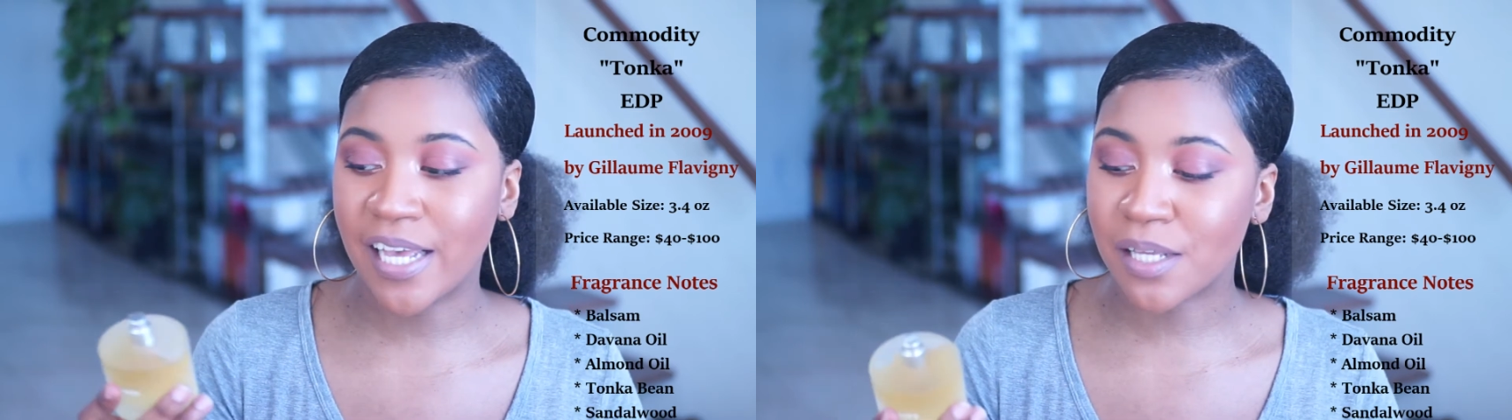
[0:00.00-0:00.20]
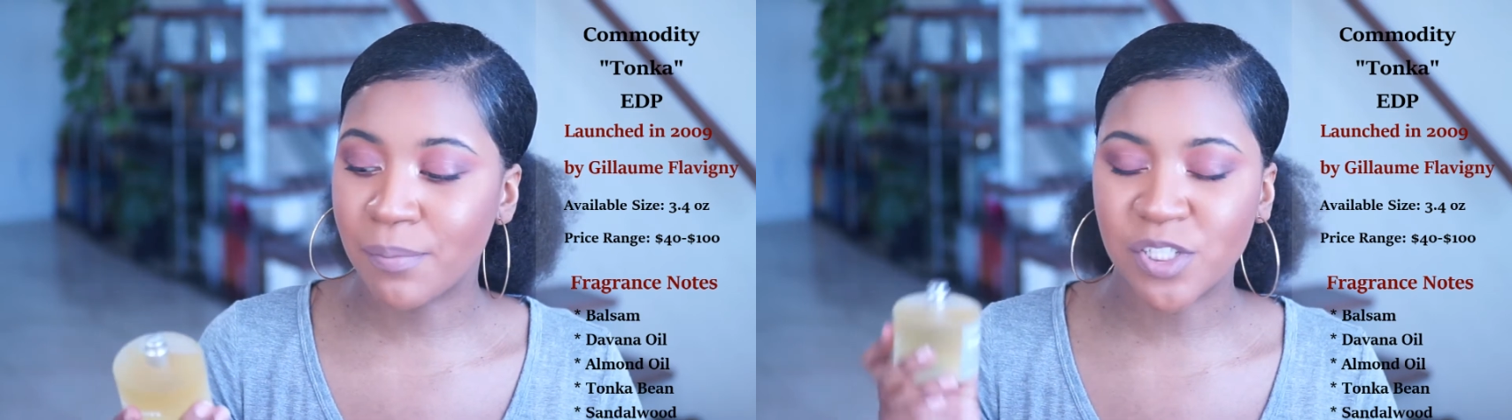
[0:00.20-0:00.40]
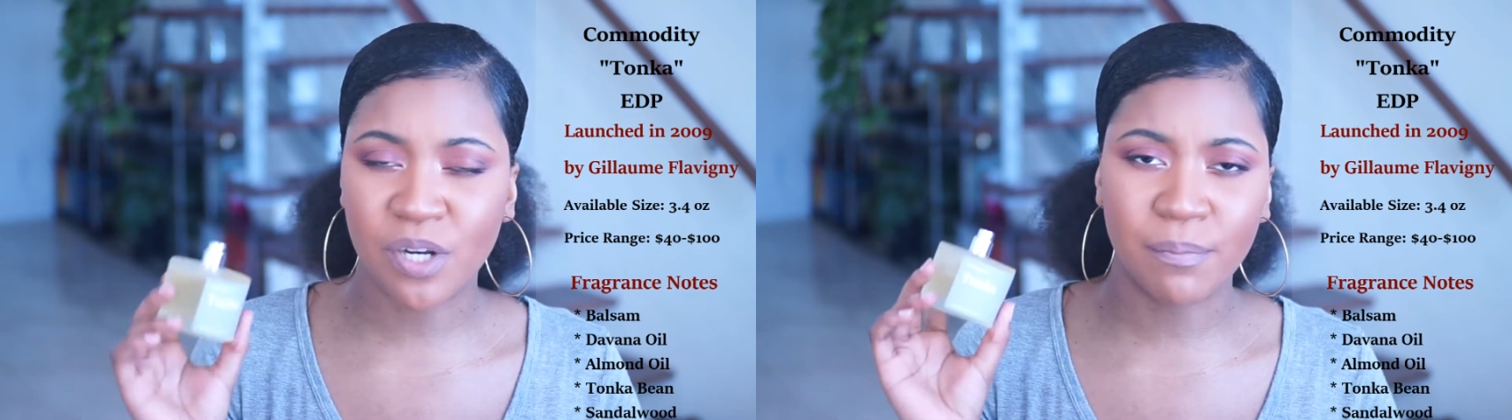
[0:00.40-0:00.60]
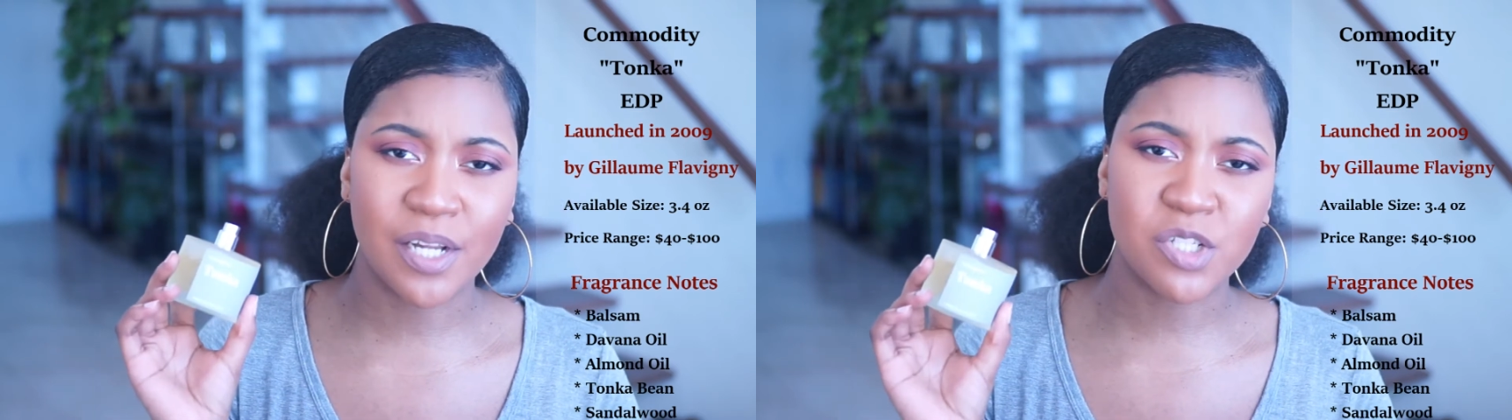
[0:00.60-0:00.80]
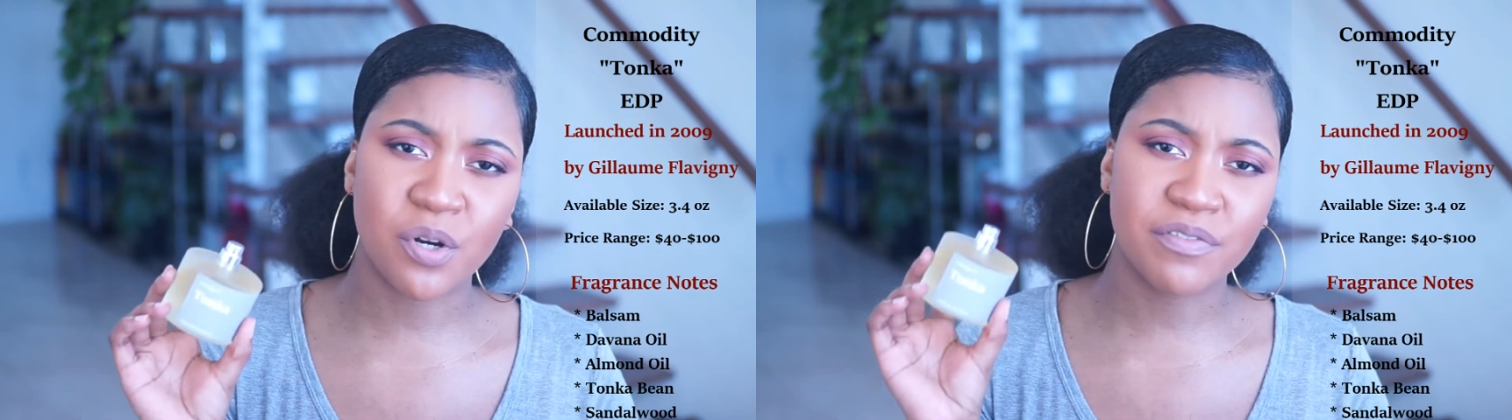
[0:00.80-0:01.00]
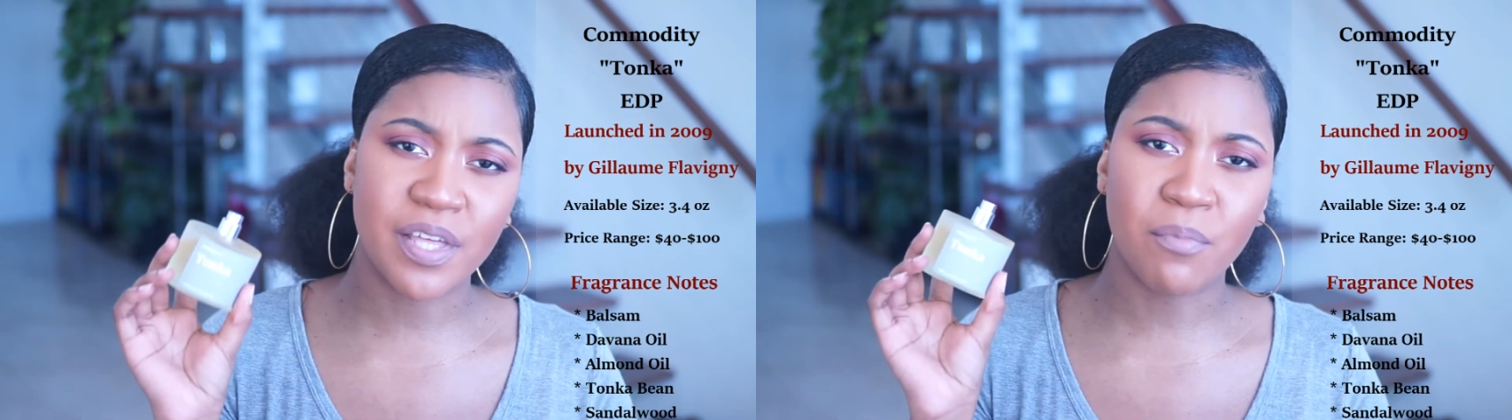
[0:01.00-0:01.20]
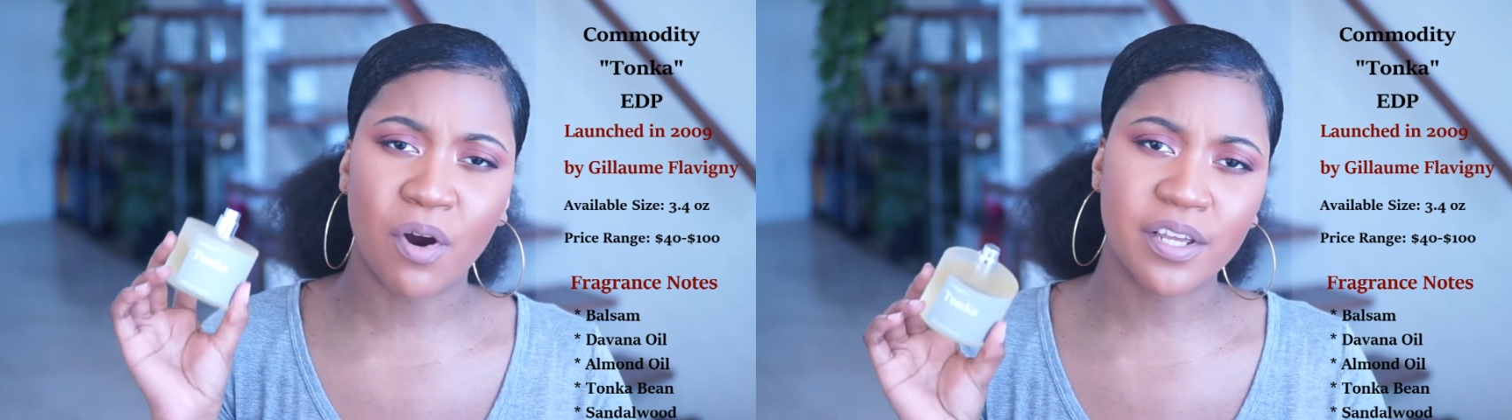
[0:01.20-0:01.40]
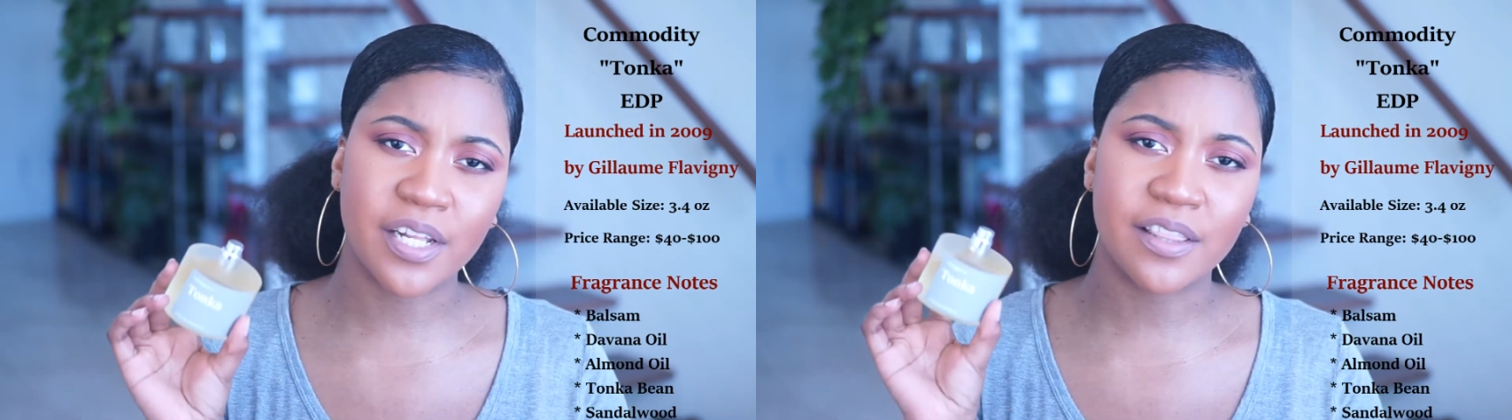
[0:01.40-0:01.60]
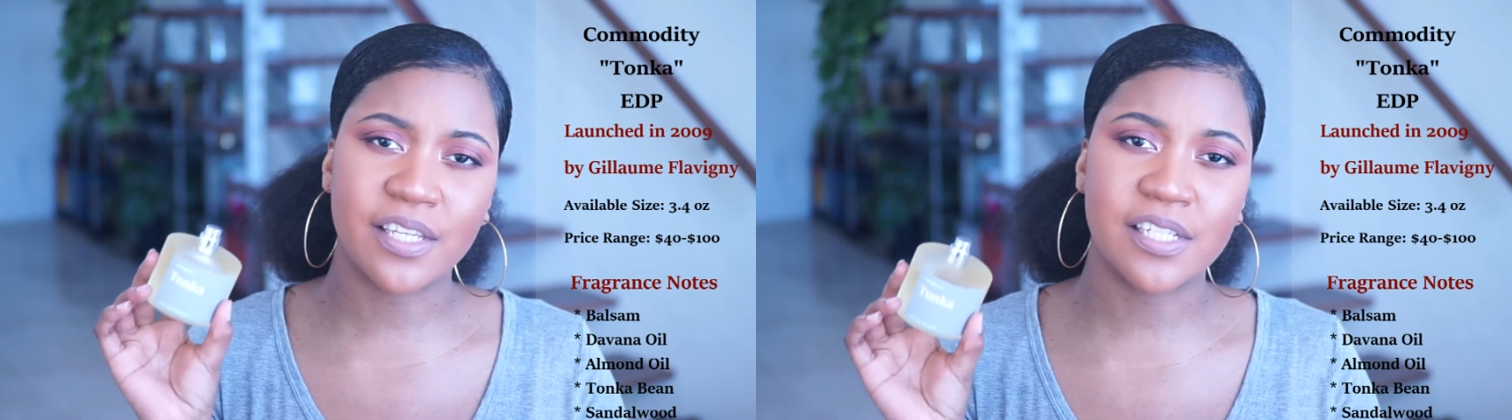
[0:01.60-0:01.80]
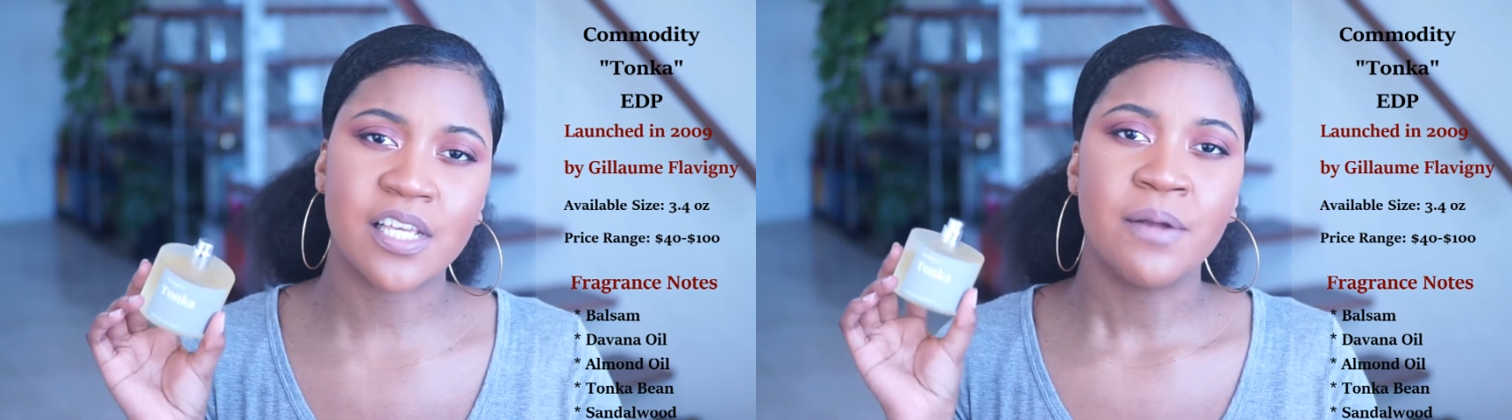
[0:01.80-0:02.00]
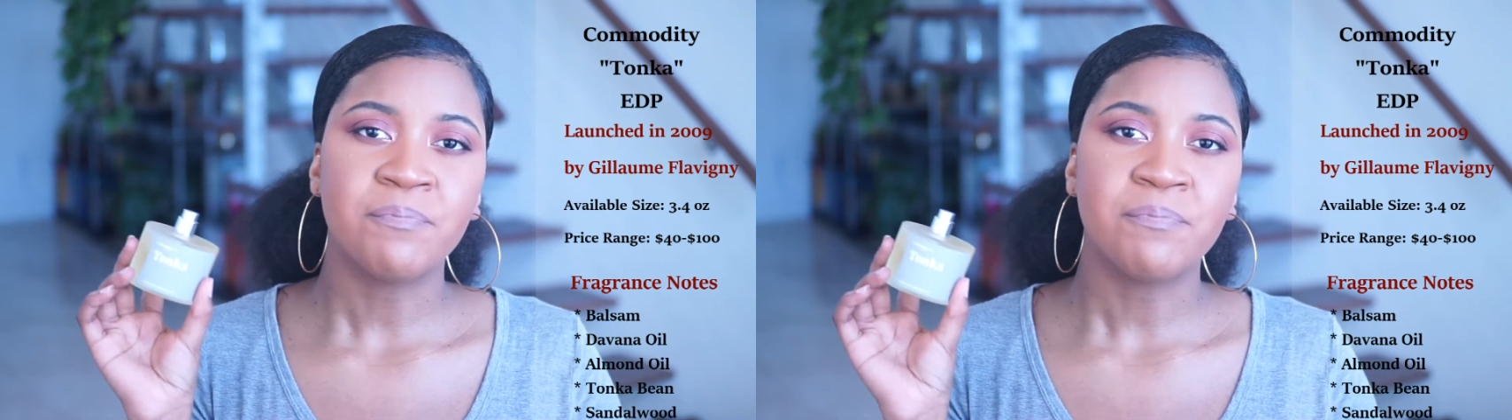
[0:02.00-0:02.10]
As I mentioned, I'm not sure if they marketed this